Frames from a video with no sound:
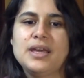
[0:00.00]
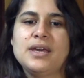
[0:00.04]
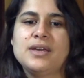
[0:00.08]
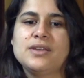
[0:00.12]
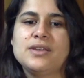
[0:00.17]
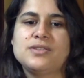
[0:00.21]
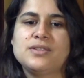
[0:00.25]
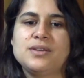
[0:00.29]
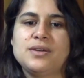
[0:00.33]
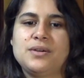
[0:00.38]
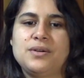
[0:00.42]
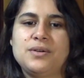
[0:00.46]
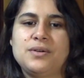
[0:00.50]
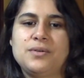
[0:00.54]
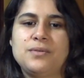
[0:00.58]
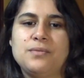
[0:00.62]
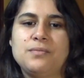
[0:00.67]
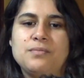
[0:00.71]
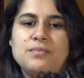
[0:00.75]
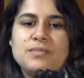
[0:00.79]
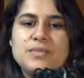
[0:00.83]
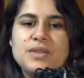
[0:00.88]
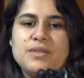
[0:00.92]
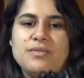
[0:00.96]
So
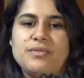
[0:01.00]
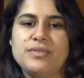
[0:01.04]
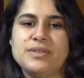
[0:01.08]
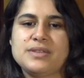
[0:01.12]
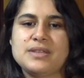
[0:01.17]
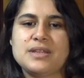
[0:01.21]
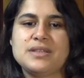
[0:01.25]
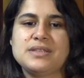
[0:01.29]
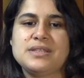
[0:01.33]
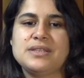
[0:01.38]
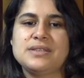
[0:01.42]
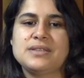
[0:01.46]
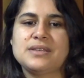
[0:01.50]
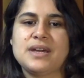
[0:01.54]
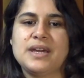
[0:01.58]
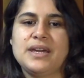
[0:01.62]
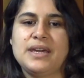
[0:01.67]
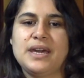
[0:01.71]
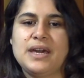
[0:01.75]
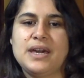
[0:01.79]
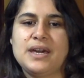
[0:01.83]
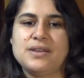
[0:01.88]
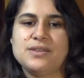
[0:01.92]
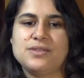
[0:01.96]
since this guy
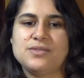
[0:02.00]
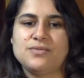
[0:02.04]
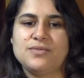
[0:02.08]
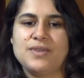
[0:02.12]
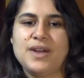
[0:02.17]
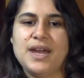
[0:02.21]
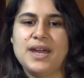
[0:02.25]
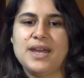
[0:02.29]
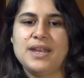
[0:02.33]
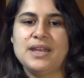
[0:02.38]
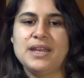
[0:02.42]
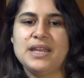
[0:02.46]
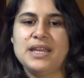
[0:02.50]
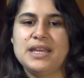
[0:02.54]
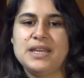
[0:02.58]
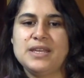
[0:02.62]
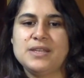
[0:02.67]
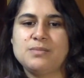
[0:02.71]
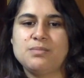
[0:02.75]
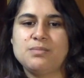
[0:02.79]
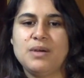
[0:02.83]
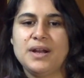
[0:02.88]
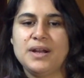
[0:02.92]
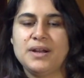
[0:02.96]
has red,
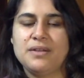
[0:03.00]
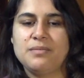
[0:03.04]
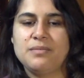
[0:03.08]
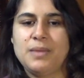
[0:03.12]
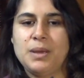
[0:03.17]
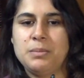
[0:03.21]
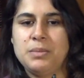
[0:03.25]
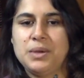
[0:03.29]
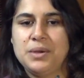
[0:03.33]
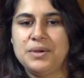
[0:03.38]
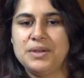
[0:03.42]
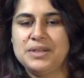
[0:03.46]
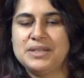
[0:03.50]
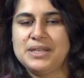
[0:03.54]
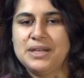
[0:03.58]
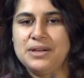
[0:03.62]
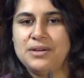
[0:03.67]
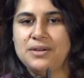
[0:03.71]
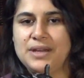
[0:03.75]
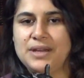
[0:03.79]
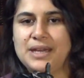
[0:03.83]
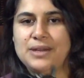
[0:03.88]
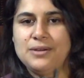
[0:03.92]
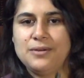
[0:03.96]
he's part of my
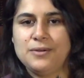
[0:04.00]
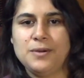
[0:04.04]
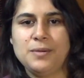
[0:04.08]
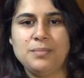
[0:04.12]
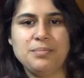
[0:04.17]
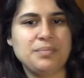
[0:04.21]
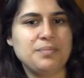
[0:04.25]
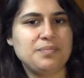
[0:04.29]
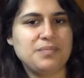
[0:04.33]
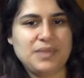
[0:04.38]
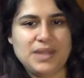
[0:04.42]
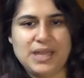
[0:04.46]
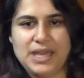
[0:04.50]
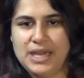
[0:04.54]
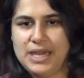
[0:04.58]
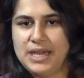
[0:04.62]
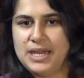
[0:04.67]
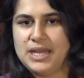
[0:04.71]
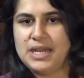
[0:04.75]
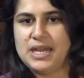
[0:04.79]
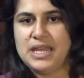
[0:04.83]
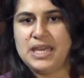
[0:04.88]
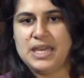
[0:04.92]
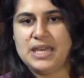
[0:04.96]
military group,
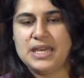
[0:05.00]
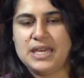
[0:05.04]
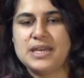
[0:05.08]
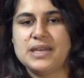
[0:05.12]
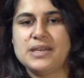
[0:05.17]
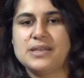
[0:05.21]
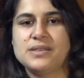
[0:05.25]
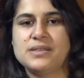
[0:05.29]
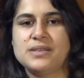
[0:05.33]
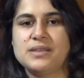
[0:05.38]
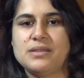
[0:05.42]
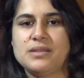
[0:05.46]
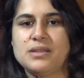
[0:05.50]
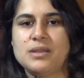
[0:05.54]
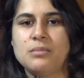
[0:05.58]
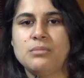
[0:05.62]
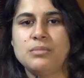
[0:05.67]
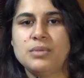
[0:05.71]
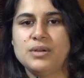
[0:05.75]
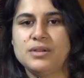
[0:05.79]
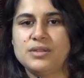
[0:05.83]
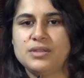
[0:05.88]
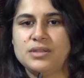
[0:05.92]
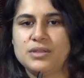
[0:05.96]
and he is
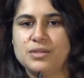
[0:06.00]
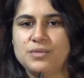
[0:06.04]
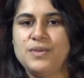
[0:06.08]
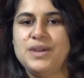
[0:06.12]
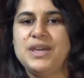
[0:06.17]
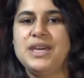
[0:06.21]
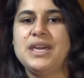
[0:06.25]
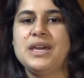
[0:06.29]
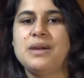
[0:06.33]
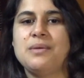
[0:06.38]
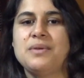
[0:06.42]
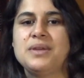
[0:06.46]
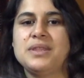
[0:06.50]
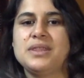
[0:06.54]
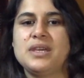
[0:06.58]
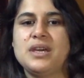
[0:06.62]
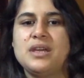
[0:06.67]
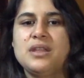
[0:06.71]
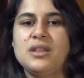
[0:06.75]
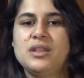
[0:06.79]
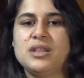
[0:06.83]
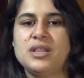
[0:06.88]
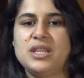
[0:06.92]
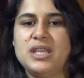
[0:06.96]
number 3
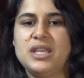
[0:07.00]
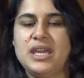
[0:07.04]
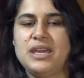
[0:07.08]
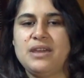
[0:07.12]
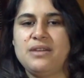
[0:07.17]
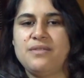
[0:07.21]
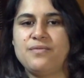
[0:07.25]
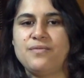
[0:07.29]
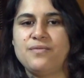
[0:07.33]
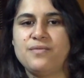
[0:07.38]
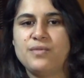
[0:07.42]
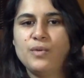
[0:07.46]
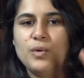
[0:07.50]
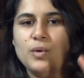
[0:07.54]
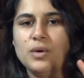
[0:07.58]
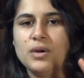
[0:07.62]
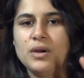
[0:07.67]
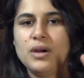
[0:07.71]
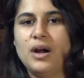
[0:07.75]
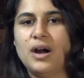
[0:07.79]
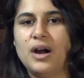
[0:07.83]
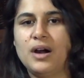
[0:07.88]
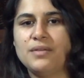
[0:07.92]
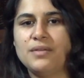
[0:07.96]
within the
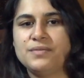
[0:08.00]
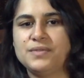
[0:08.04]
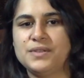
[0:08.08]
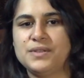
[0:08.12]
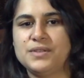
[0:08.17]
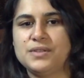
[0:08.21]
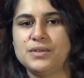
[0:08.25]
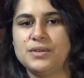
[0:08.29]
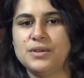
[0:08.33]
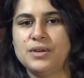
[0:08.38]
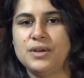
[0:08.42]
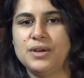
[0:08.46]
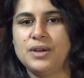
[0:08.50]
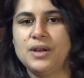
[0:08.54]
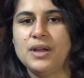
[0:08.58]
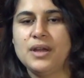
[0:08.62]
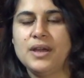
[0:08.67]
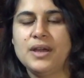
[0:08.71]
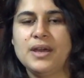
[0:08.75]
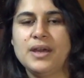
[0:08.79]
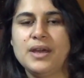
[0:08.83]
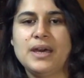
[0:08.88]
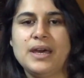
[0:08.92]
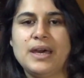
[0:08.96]
4-officer
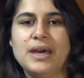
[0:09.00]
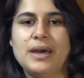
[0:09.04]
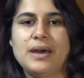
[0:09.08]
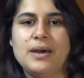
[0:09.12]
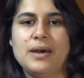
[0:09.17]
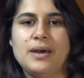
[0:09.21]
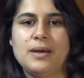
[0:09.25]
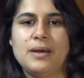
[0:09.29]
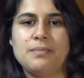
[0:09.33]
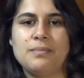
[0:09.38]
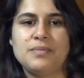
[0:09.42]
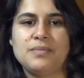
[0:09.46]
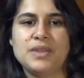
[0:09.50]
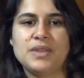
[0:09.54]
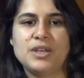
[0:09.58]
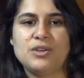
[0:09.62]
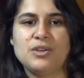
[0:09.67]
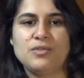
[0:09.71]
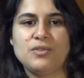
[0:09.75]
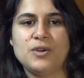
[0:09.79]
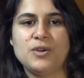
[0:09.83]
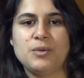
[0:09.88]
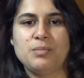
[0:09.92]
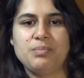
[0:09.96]

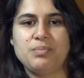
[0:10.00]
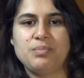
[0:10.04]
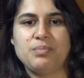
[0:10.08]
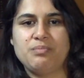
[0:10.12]
group